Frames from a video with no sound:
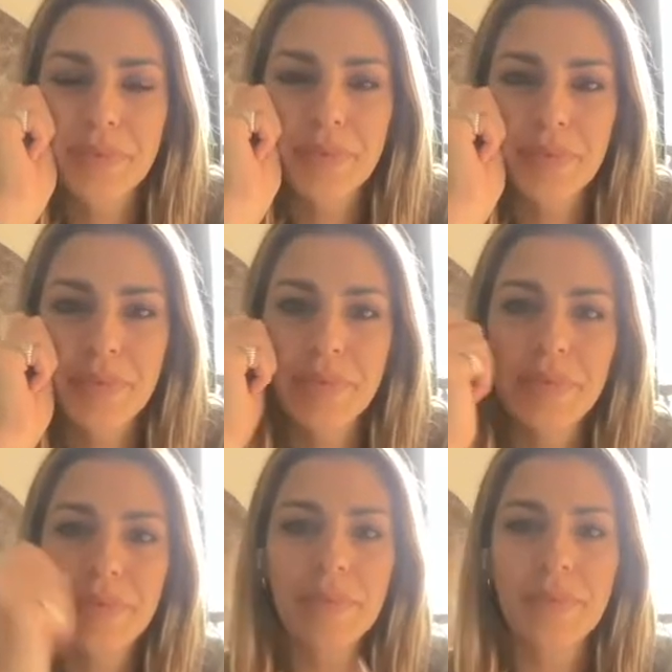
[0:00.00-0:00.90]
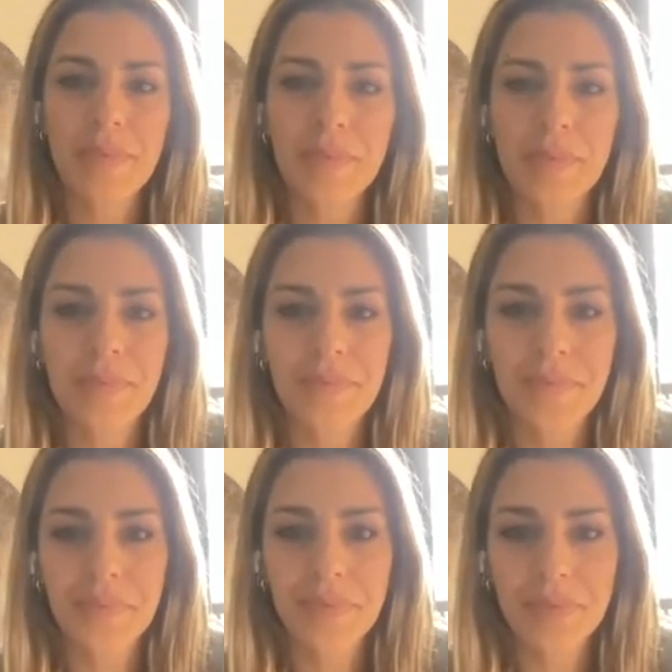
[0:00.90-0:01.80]

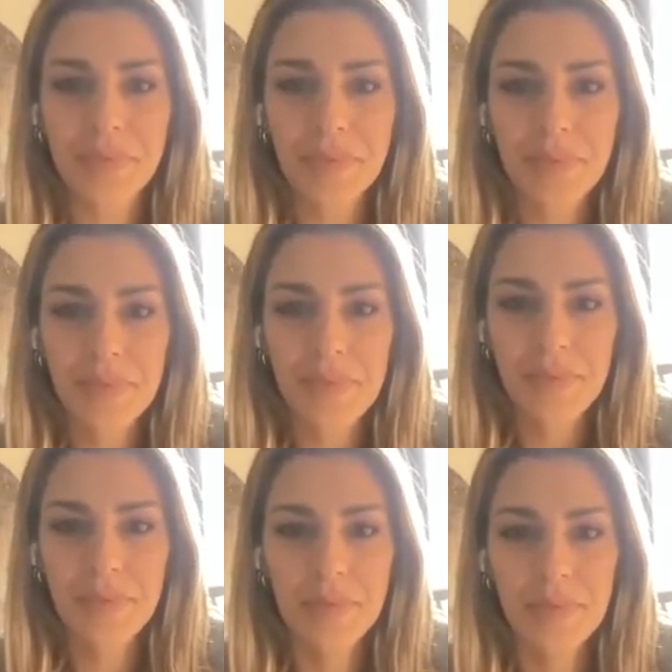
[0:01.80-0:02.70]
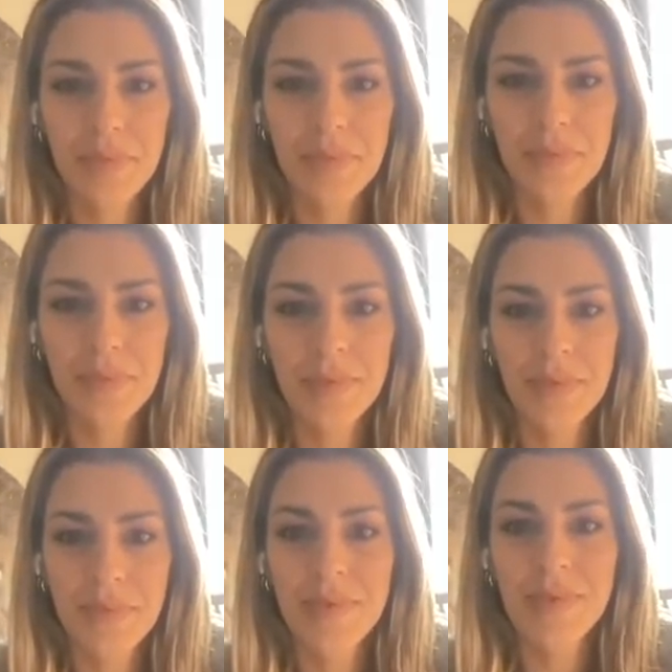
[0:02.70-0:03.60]

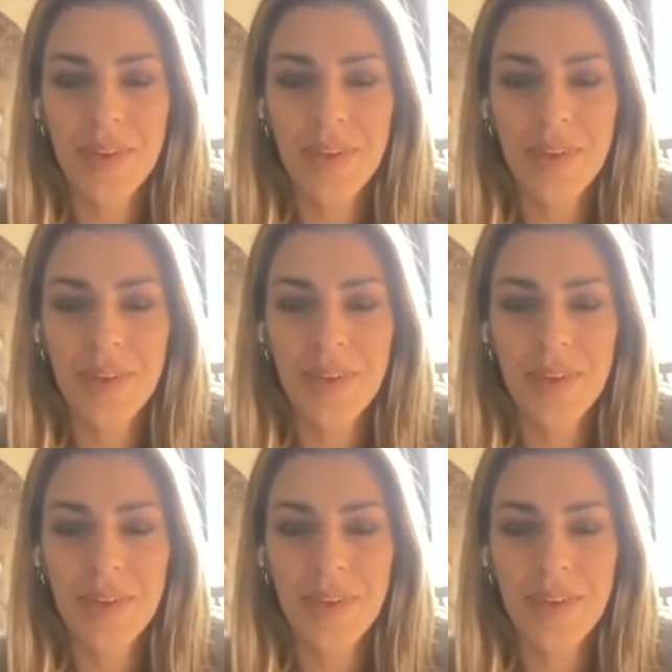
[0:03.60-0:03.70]
The person shown says nothing.